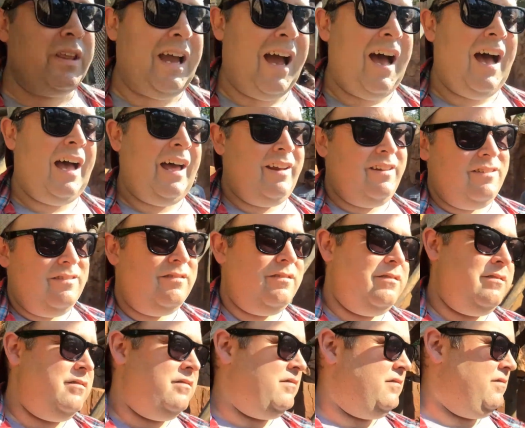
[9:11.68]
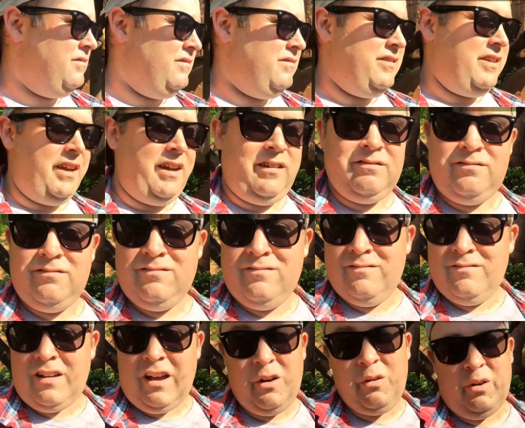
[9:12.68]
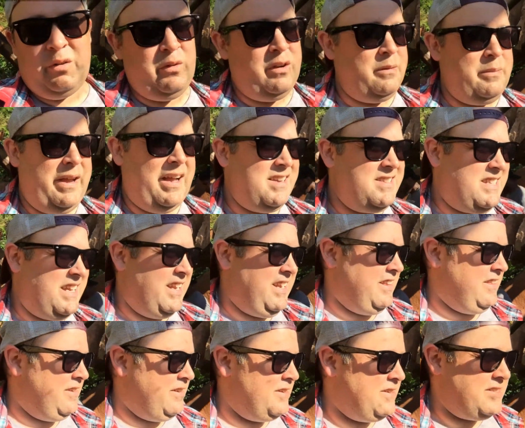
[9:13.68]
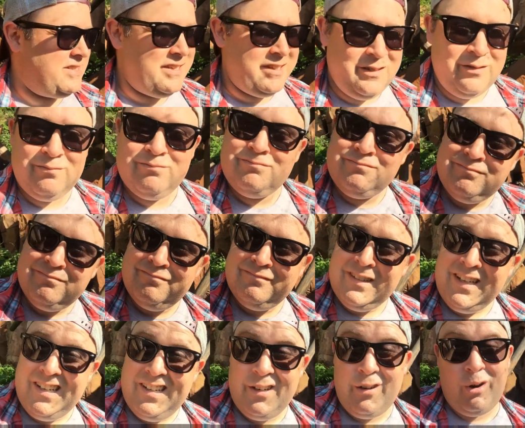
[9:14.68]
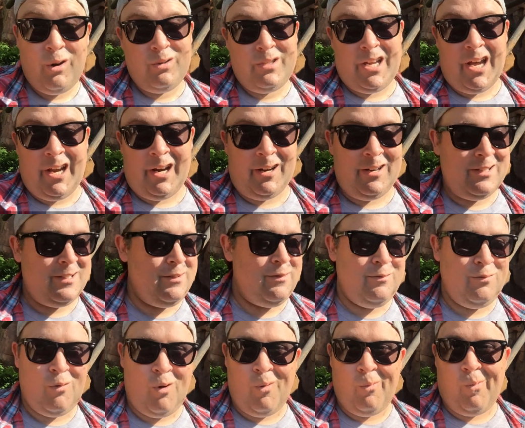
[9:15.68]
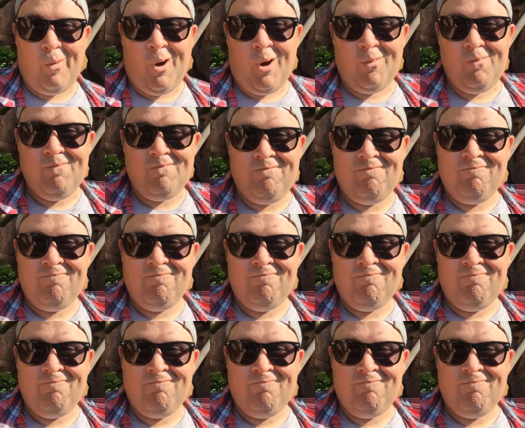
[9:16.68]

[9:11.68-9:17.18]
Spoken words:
really hot, yeah, I wouldn't want to be outside either. So no tigers, mothball.